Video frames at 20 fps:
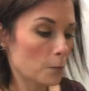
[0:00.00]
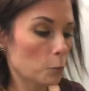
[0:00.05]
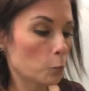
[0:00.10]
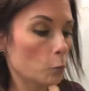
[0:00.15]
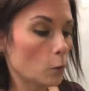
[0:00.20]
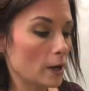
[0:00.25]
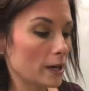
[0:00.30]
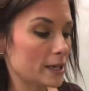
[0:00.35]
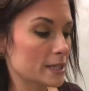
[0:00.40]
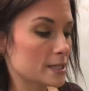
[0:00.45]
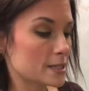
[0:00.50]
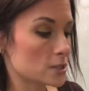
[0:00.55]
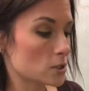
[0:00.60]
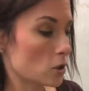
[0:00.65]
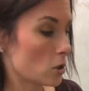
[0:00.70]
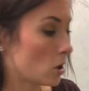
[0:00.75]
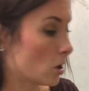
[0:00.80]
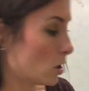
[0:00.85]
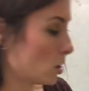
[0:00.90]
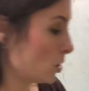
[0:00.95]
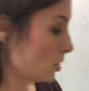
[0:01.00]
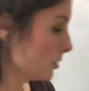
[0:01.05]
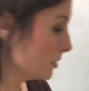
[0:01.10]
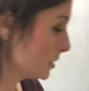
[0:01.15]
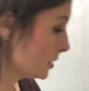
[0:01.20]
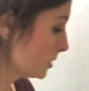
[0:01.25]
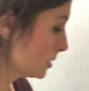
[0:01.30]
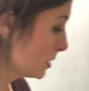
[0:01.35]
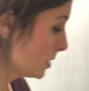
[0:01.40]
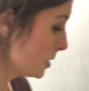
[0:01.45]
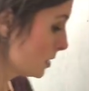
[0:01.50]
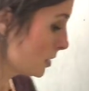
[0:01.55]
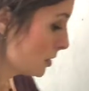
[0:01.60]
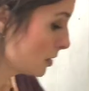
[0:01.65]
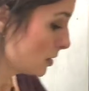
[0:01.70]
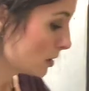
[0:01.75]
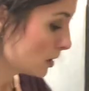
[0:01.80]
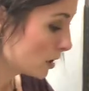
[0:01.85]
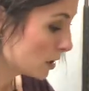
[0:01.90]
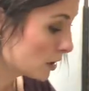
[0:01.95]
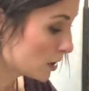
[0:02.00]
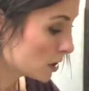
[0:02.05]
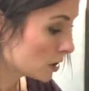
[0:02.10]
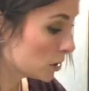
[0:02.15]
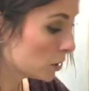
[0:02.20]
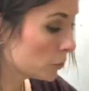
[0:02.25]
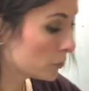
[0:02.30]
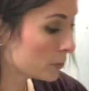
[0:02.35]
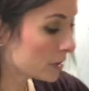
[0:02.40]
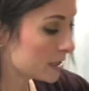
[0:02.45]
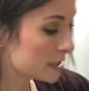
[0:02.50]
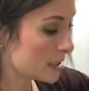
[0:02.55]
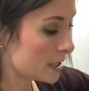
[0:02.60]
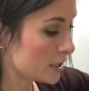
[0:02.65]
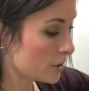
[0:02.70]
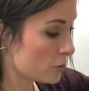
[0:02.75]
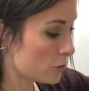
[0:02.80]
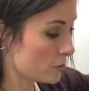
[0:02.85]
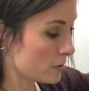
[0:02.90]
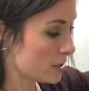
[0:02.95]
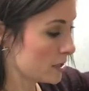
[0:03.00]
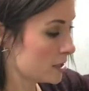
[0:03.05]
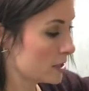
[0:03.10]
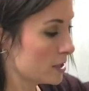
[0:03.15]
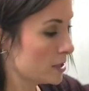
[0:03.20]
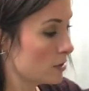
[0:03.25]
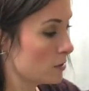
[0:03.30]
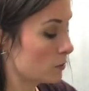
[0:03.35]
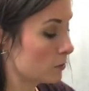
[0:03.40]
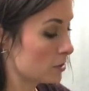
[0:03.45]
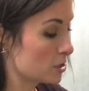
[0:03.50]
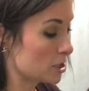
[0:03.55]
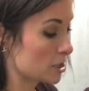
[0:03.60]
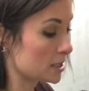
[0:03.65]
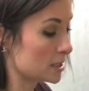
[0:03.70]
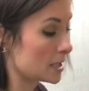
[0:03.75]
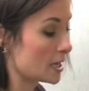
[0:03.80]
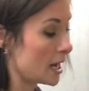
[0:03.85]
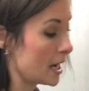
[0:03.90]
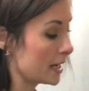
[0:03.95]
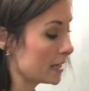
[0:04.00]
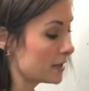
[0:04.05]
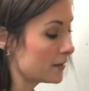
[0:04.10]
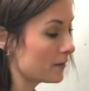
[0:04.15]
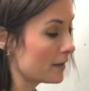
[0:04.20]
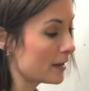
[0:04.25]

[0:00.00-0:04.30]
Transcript: One is called Leucadendron, which is kind of